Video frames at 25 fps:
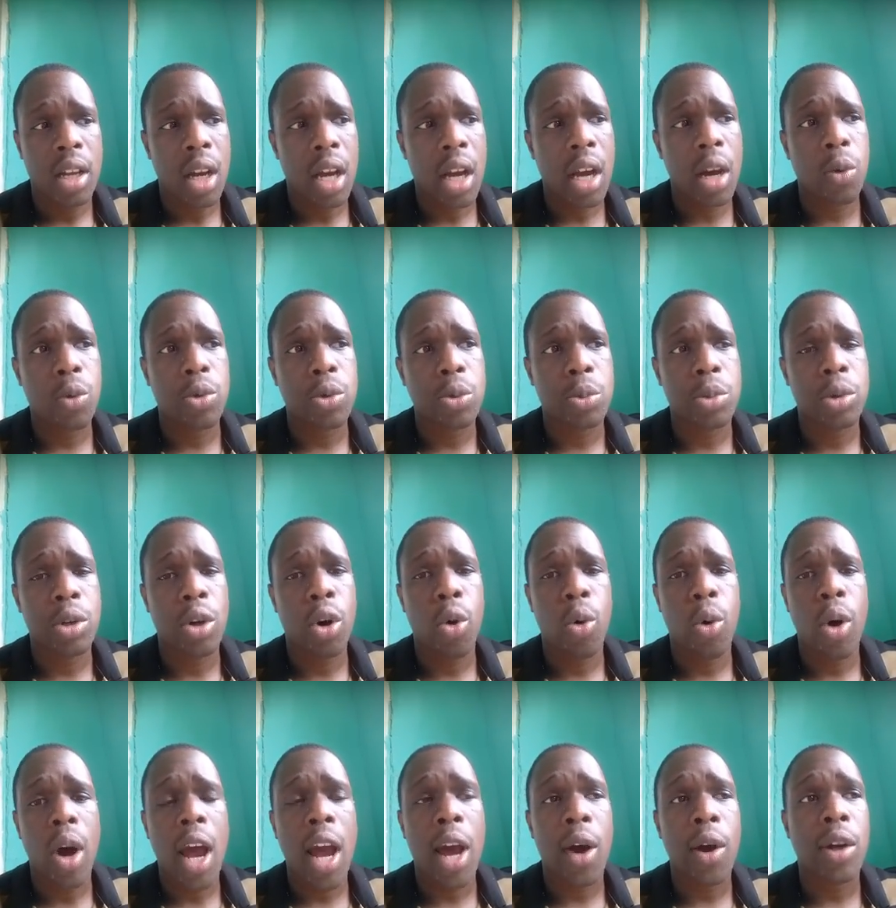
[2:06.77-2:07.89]
There
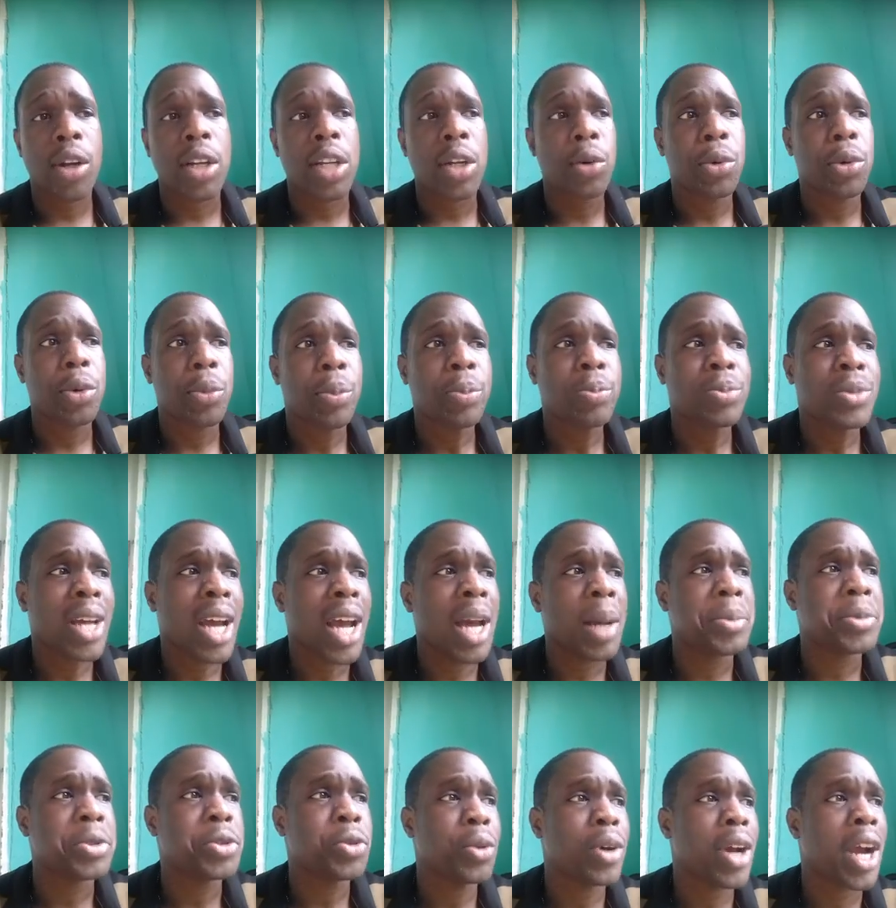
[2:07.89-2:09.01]
were
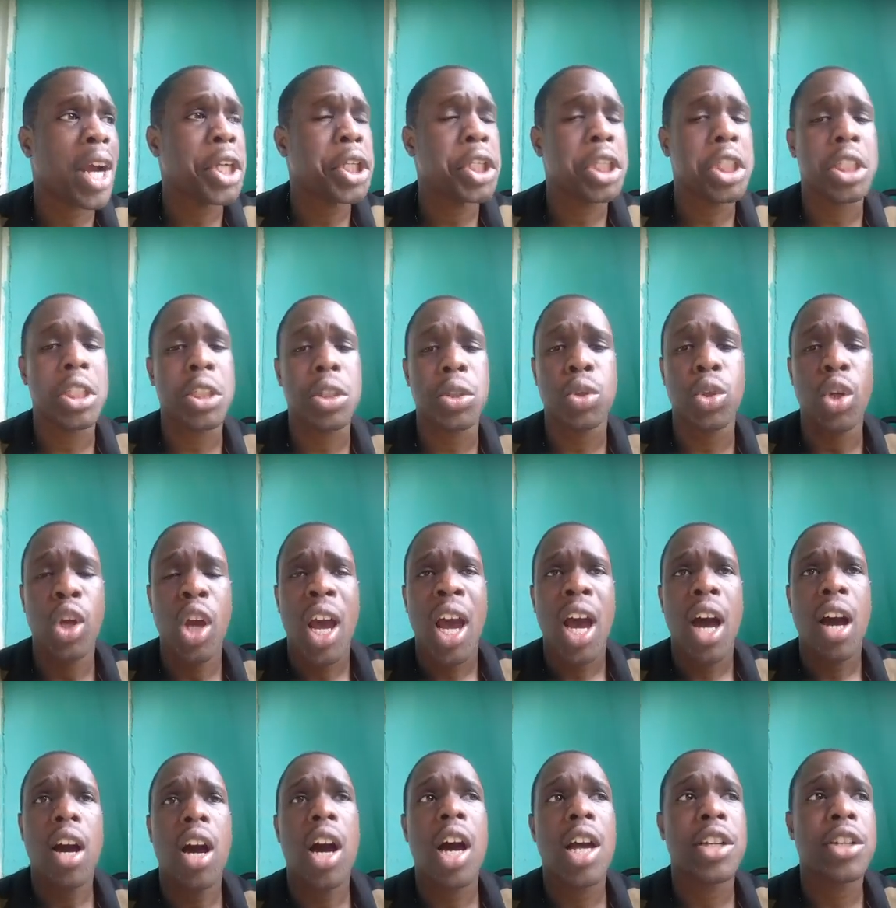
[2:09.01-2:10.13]
times where I didn't
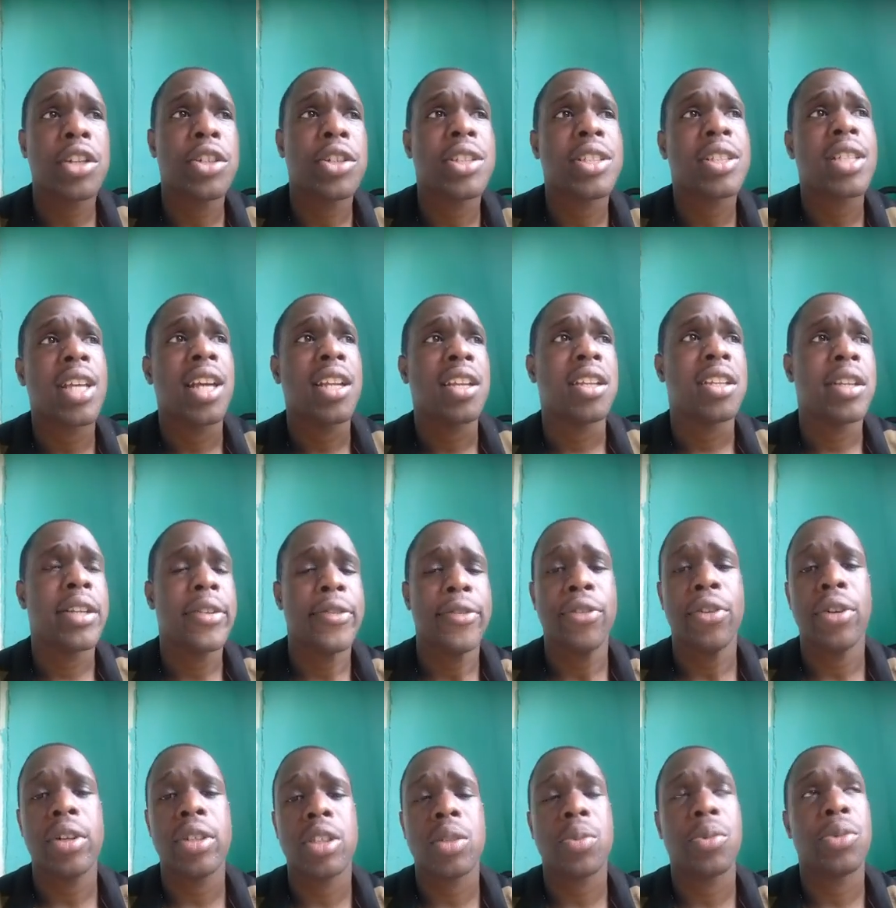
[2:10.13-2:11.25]
understand the
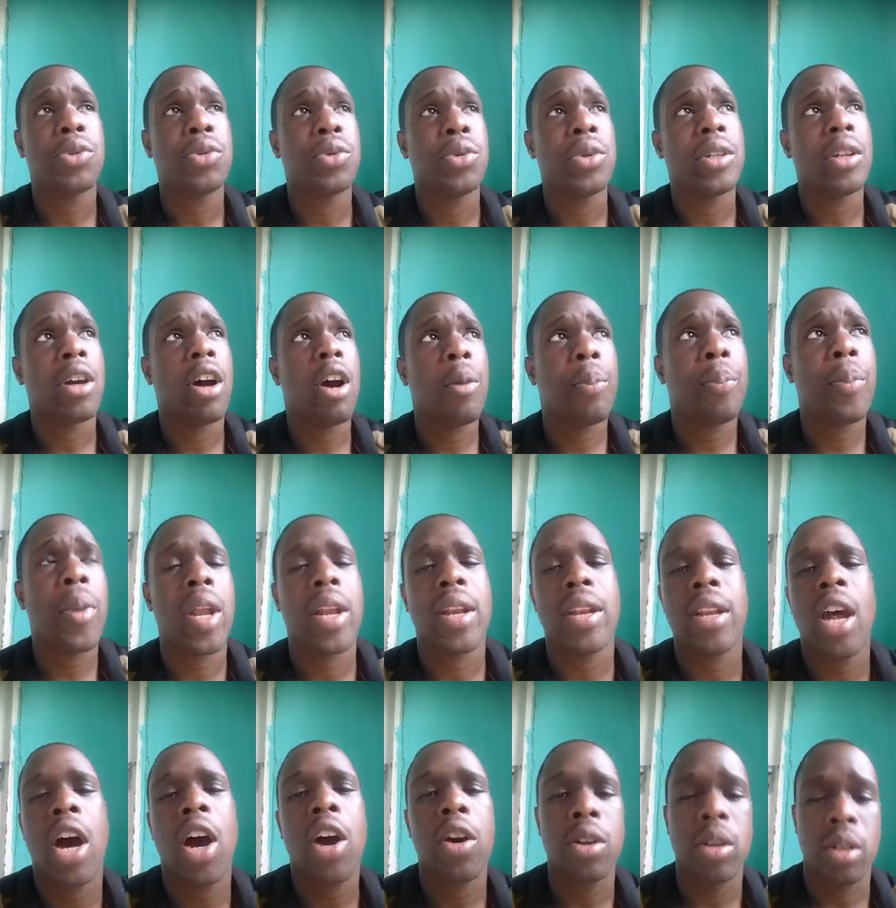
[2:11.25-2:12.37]
difference between up and
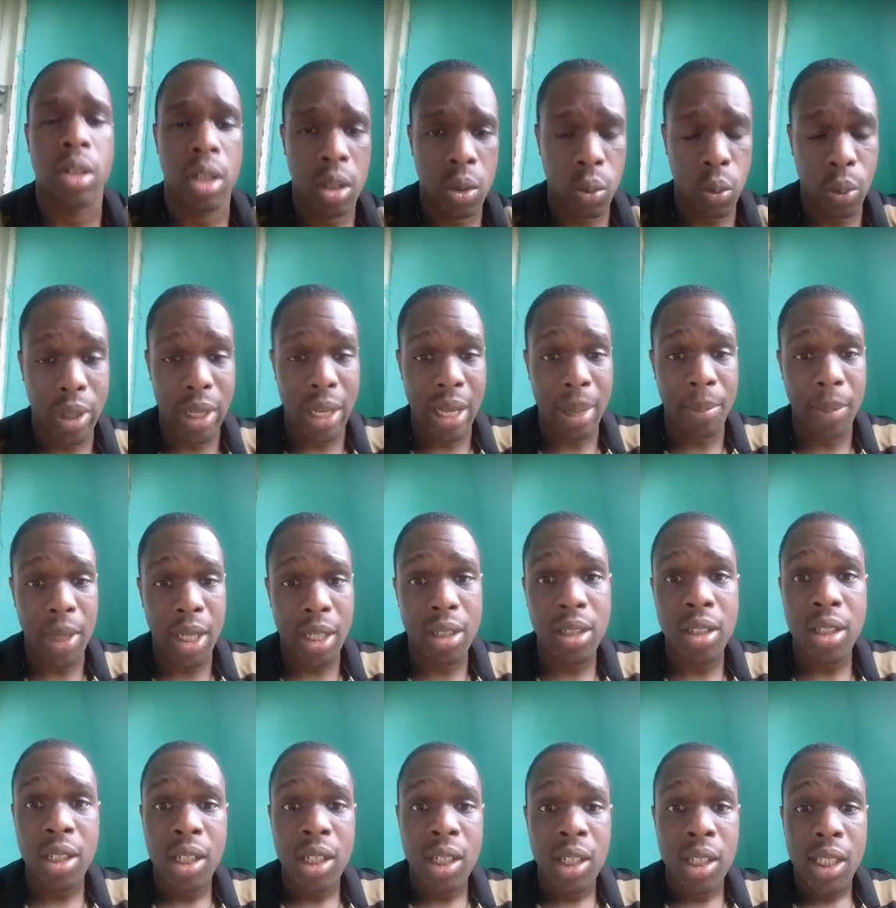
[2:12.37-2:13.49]
down when I met
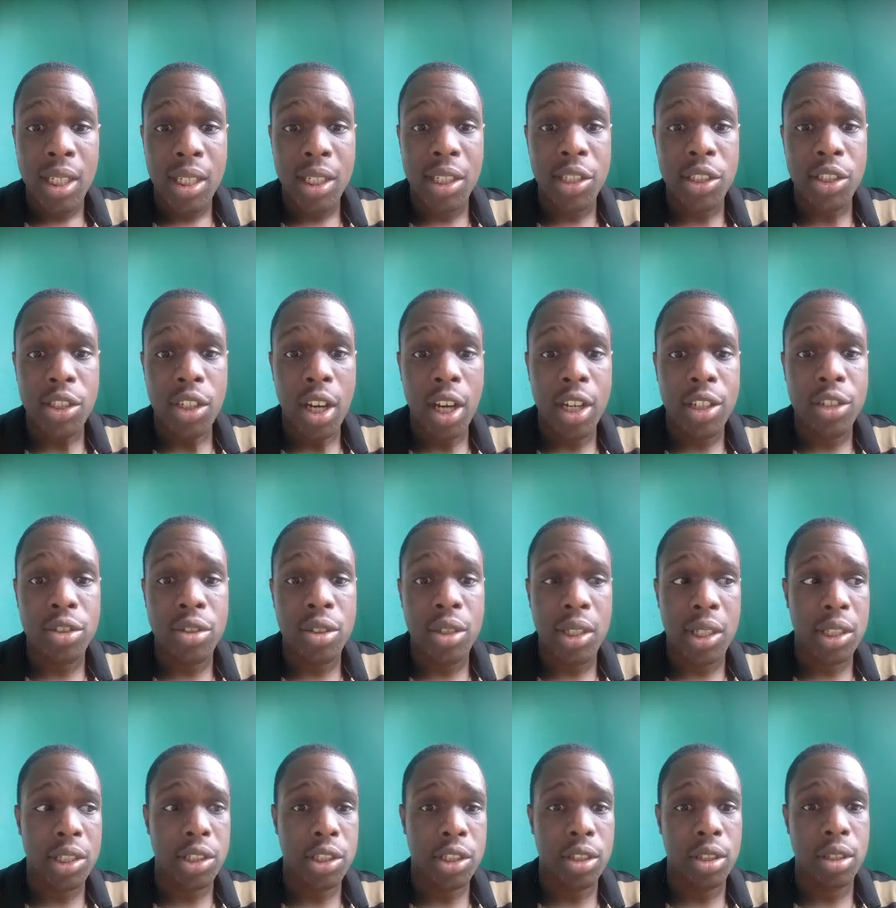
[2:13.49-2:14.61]
each
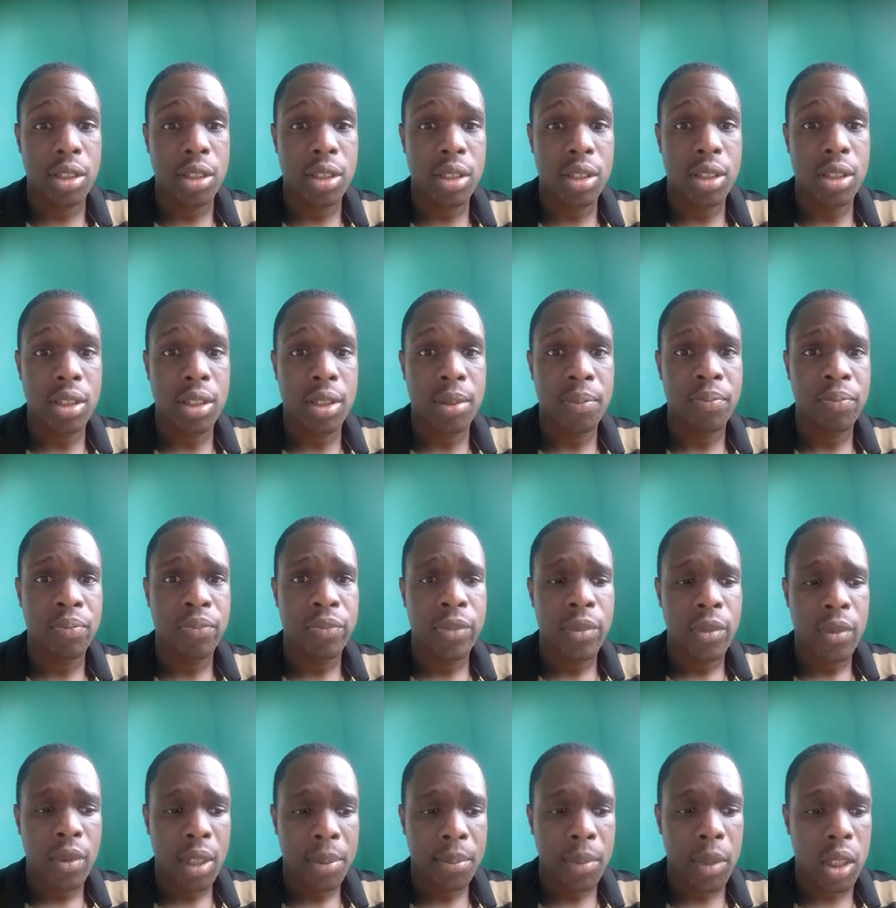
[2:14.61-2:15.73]
contradictions.
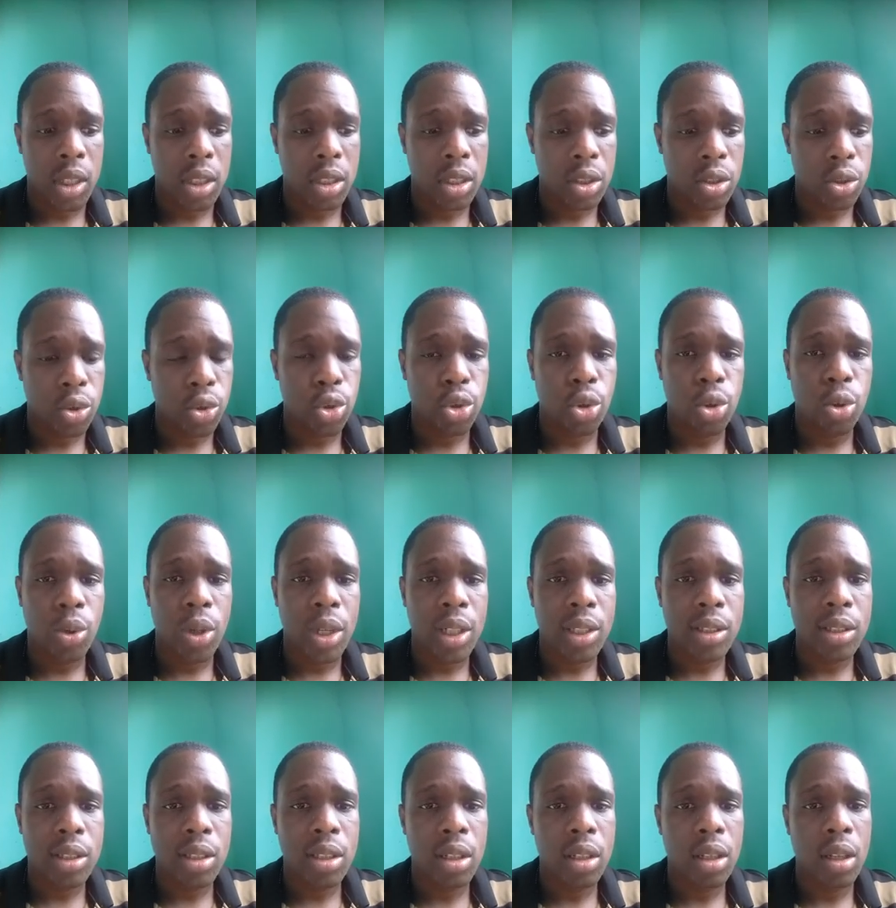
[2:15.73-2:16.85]
But you know
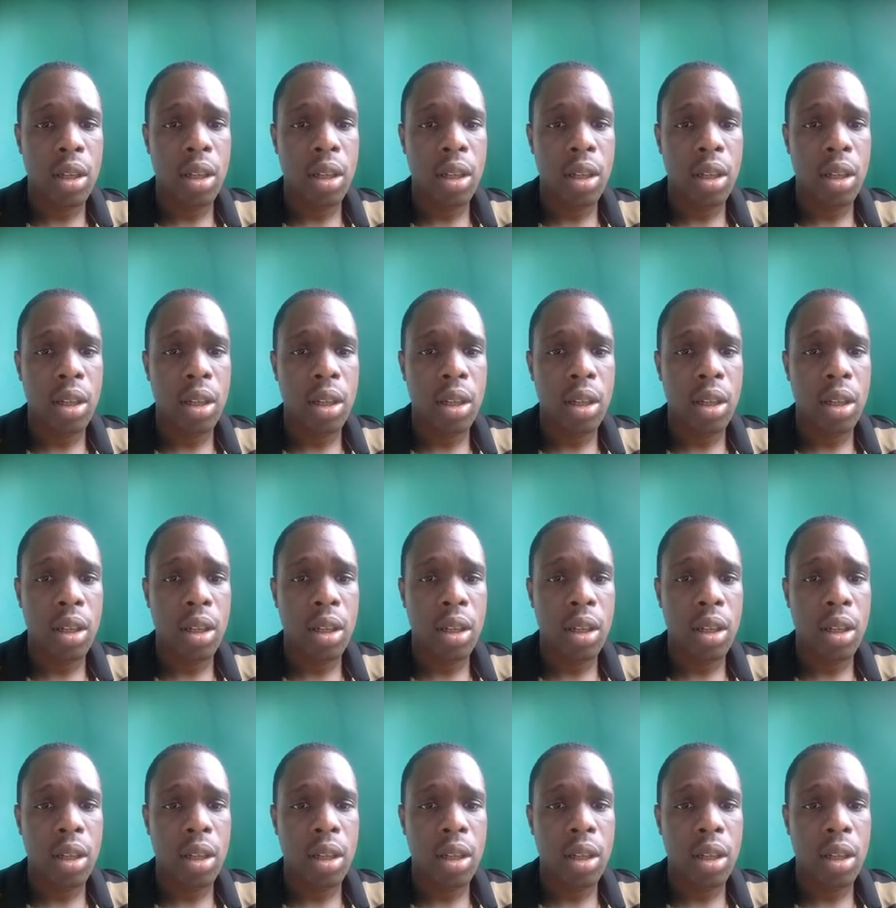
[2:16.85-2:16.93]
what?